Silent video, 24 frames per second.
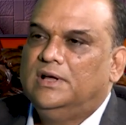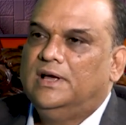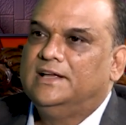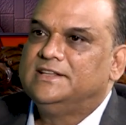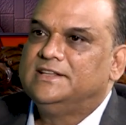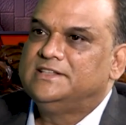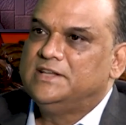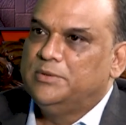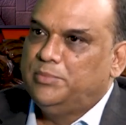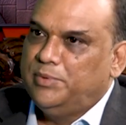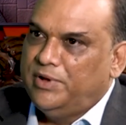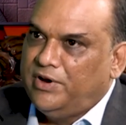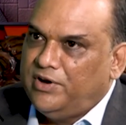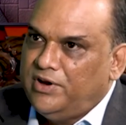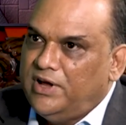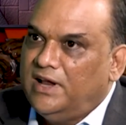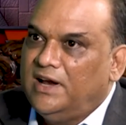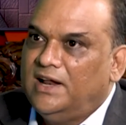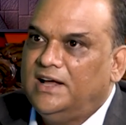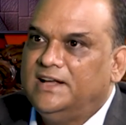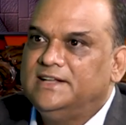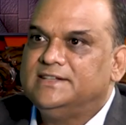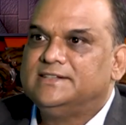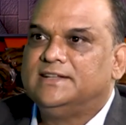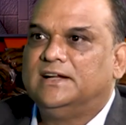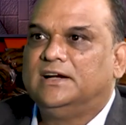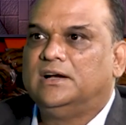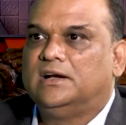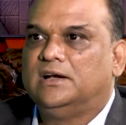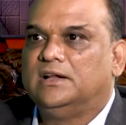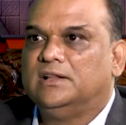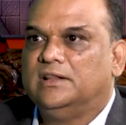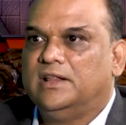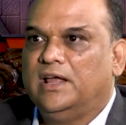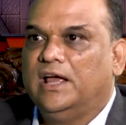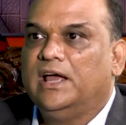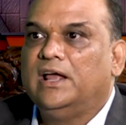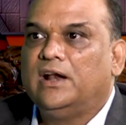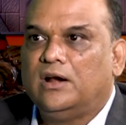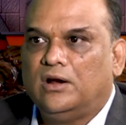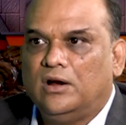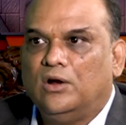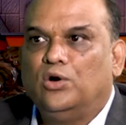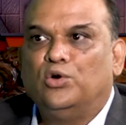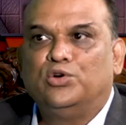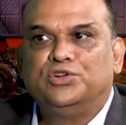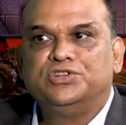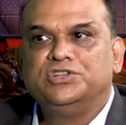SAP realized that their
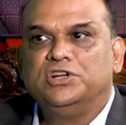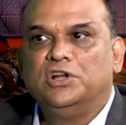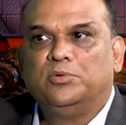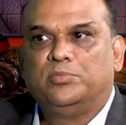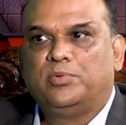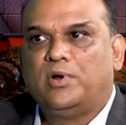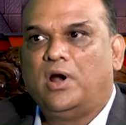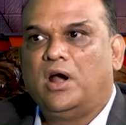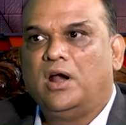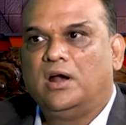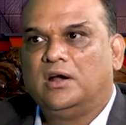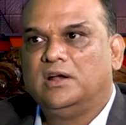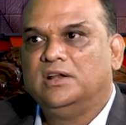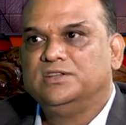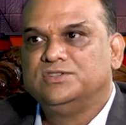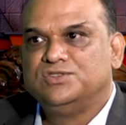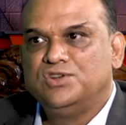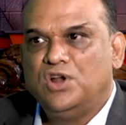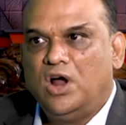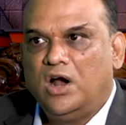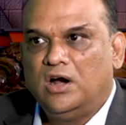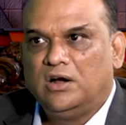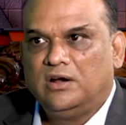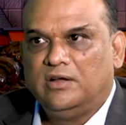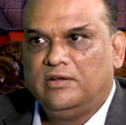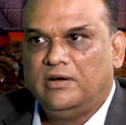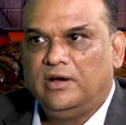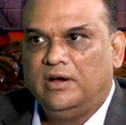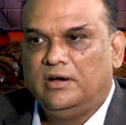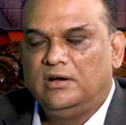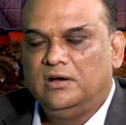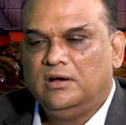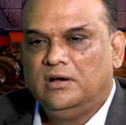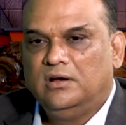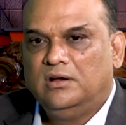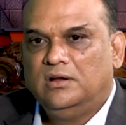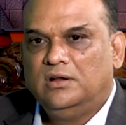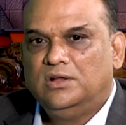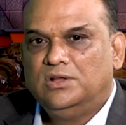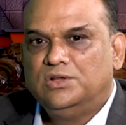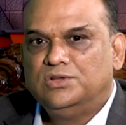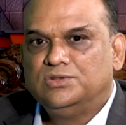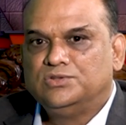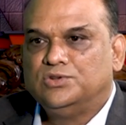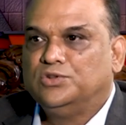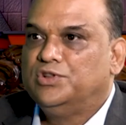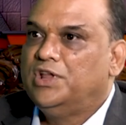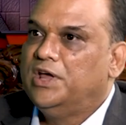original product is not great.
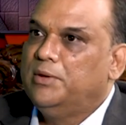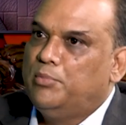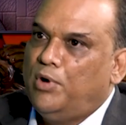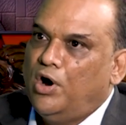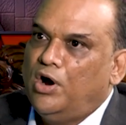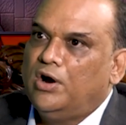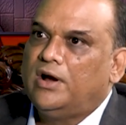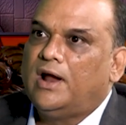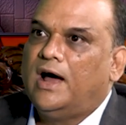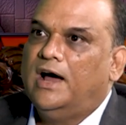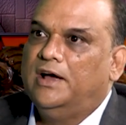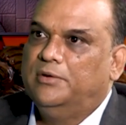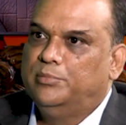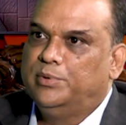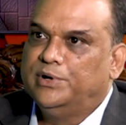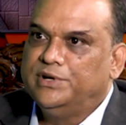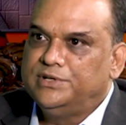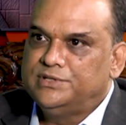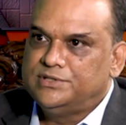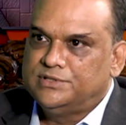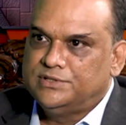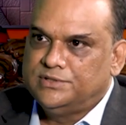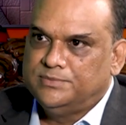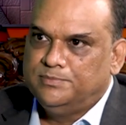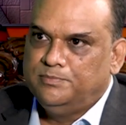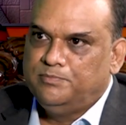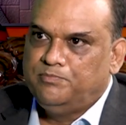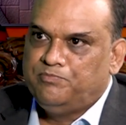So they bought Hybris.